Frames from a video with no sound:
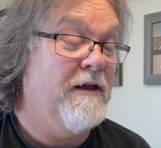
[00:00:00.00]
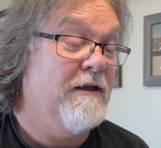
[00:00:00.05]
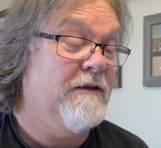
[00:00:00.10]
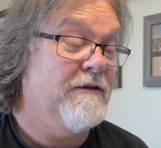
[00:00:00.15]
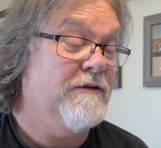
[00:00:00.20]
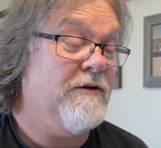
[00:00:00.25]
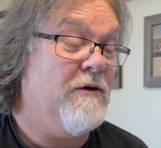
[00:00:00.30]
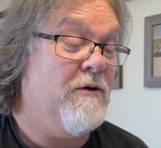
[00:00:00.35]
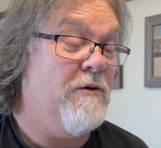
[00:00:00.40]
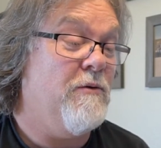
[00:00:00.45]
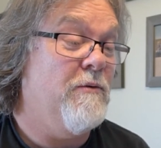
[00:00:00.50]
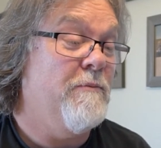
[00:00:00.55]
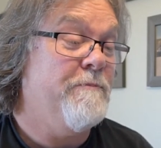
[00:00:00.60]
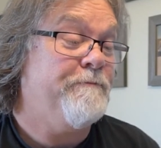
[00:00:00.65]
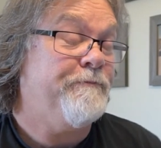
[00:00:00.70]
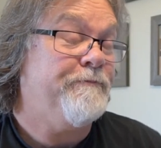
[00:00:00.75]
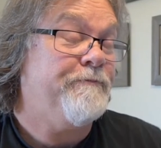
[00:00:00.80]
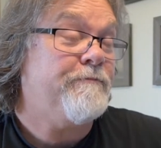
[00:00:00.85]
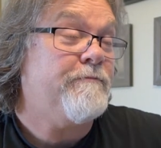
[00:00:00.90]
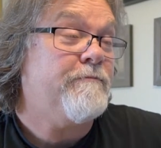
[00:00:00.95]
So
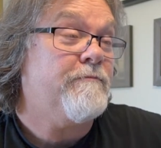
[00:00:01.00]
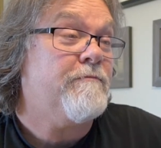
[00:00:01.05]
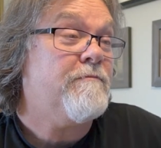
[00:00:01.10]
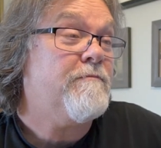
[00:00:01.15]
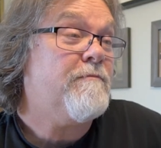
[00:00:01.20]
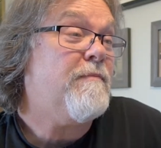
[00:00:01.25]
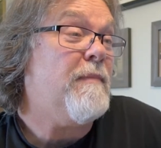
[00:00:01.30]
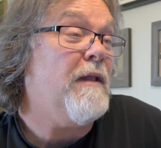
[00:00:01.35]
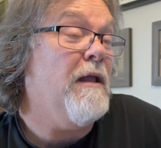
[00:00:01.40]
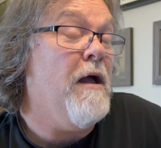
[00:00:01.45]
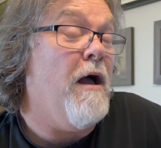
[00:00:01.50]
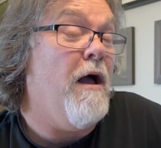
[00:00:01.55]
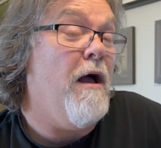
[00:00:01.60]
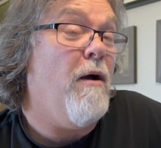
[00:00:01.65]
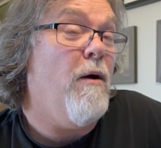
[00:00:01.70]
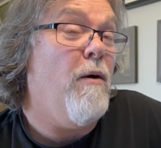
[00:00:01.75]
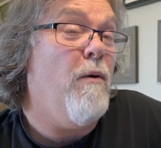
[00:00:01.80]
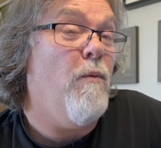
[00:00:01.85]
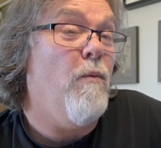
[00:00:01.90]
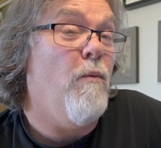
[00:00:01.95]

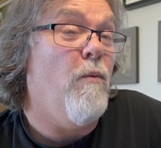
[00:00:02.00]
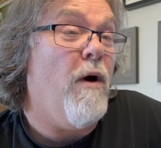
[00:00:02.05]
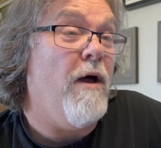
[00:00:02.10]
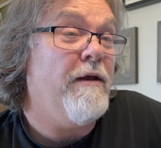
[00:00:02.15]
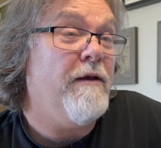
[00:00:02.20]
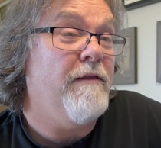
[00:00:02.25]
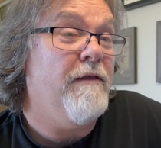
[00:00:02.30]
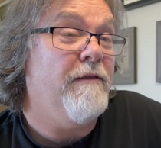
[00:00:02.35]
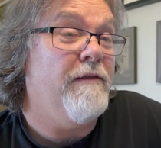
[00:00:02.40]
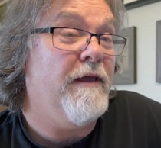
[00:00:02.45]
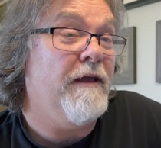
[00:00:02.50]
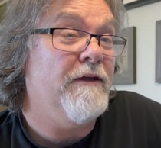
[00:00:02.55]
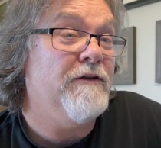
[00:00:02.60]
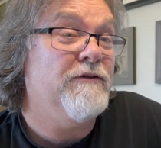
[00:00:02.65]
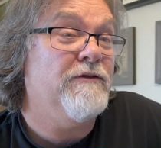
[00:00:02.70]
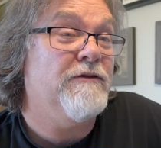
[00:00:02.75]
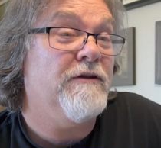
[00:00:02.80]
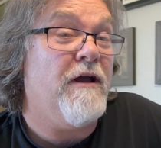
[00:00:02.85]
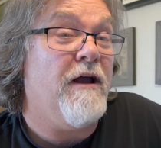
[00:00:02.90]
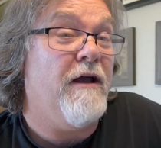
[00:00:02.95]
one of the
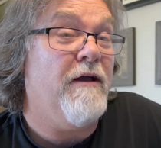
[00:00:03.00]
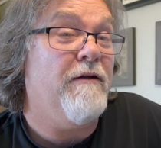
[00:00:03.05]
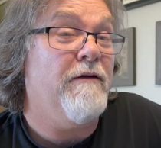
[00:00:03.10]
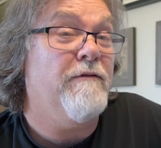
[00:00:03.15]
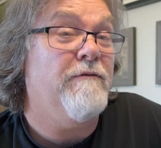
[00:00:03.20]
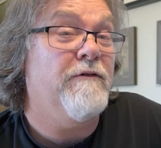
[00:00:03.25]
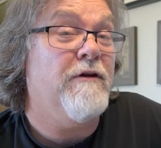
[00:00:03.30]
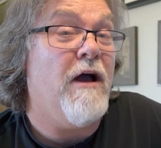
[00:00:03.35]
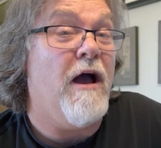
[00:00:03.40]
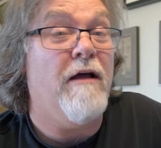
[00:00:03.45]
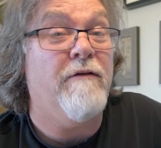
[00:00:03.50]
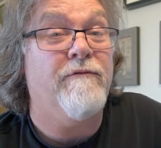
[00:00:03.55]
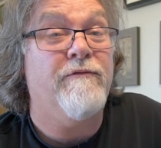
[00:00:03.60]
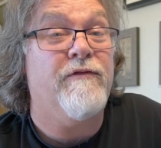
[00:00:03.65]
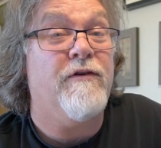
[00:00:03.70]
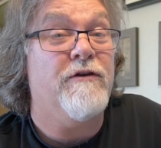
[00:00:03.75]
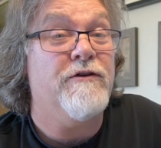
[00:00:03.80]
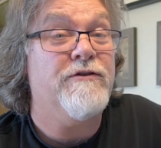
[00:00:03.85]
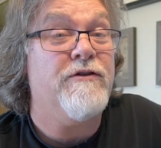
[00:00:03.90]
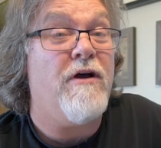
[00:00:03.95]
things I got
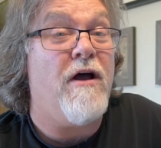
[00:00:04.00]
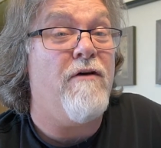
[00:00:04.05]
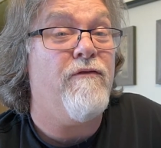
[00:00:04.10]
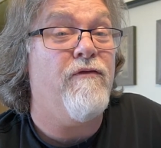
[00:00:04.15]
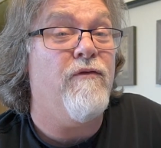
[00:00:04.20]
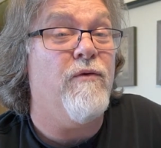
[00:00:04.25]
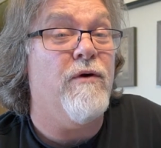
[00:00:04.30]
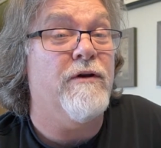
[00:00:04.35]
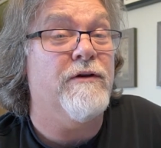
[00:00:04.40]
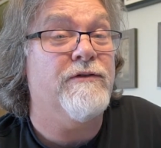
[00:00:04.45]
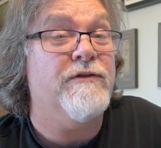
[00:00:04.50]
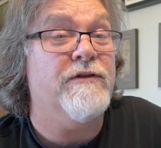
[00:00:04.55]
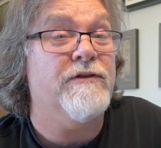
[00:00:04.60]
first off was the